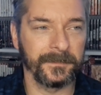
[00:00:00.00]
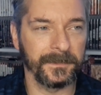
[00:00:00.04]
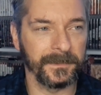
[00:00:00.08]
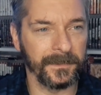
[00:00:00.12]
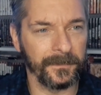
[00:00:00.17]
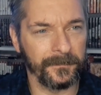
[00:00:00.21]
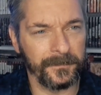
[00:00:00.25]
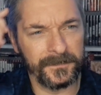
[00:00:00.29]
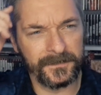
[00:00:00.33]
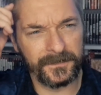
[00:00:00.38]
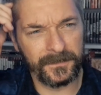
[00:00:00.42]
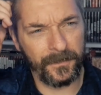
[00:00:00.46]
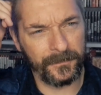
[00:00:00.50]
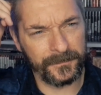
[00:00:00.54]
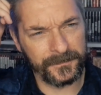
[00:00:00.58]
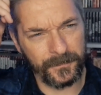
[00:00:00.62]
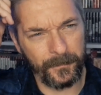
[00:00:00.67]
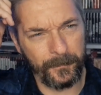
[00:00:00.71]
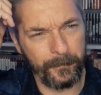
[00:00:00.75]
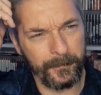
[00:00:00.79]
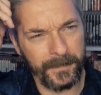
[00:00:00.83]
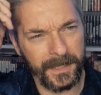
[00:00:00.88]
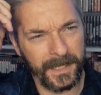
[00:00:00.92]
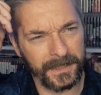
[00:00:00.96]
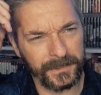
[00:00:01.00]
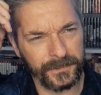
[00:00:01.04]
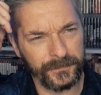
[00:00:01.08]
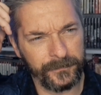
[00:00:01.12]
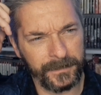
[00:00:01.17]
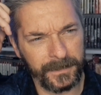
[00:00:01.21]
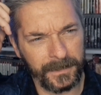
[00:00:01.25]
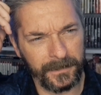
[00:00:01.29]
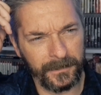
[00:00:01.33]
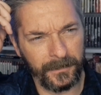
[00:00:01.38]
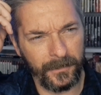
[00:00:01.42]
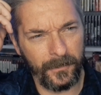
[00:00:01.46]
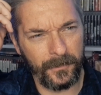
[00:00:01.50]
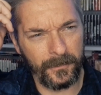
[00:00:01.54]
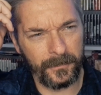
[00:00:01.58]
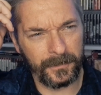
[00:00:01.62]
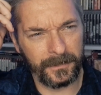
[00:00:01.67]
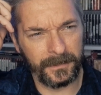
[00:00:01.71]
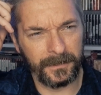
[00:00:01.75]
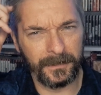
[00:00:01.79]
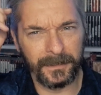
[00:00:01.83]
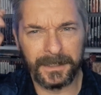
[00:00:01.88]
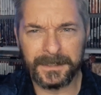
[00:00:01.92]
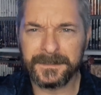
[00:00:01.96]
There's a lot of sort of meandering
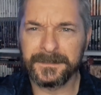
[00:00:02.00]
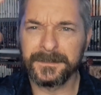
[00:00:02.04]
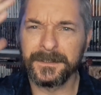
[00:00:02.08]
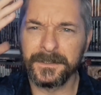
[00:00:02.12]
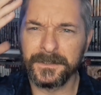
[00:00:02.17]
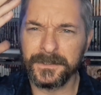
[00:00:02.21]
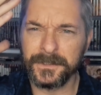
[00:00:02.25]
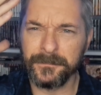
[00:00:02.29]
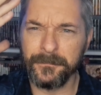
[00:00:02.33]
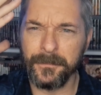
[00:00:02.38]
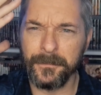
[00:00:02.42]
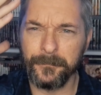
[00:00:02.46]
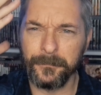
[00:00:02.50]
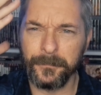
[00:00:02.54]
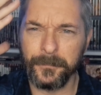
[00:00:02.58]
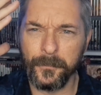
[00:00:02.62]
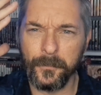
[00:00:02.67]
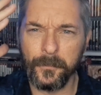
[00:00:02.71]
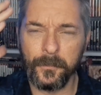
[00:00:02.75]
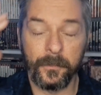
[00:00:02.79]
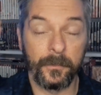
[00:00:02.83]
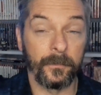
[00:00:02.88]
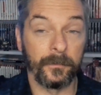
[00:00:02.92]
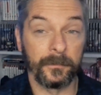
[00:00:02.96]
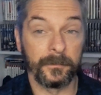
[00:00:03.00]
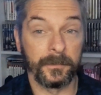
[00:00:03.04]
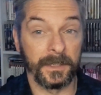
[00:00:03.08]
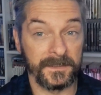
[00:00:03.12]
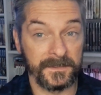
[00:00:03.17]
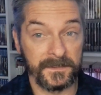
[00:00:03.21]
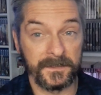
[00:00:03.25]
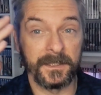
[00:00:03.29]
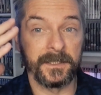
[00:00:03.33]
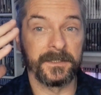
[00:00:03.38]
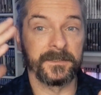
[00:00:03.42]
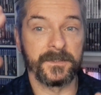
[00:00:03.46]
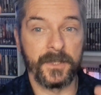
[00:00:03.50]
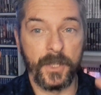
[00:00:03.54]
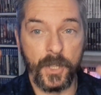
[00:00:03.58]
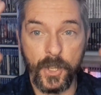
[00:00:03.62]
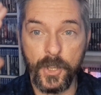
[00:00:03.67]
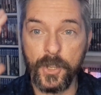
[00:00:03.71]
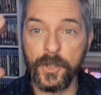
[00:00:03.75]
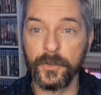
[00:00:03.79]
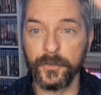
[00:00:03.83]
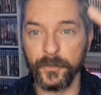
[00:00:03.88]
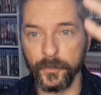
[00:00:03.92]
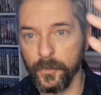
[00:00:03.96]
along and listening to your own thought, or listening to
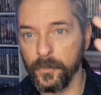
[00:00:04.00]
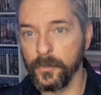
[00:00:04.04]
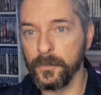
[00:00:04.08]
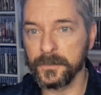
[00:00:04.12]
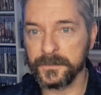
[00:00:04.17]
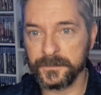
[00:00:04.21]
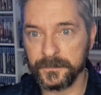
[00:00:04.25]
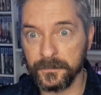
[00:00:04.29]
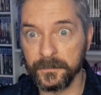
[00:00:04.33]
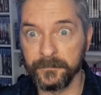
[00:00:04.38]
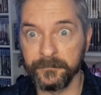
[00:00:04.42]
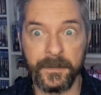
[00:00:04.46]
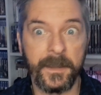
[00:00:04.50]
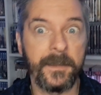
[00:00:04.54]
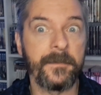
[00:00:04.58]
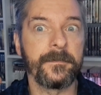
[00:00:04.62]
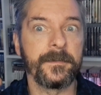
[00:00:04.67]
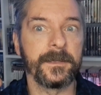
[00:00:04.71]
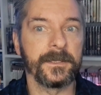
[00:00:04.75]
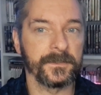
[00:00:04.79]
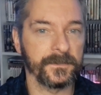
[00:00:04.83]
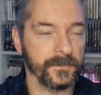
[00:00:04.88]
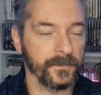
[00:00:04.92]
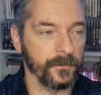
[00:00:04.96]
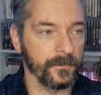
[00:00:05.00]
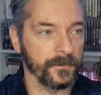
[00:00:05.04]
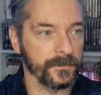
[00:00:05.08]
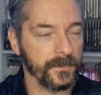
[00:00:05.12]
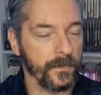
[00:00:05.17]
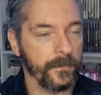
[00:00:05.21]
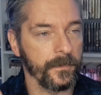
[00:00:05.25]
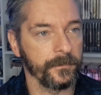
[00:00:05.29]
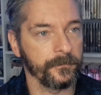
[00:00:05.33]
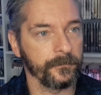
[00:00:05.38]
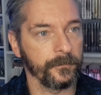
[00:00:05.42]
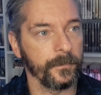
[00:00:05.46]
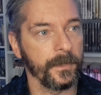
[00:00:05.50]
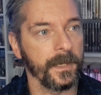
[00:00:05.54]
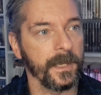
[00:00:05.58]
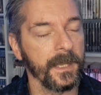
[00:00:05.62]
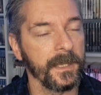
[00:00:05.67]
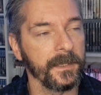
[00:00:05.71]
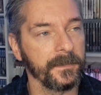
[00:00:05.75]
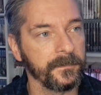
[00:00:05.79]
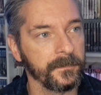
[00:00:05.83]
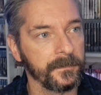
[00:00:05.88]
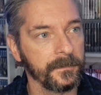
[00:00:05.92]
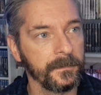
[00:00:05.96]
her thoughts, or the various thoughts going through her
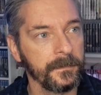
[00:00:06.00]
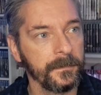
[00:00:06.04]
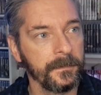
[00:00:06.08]
head.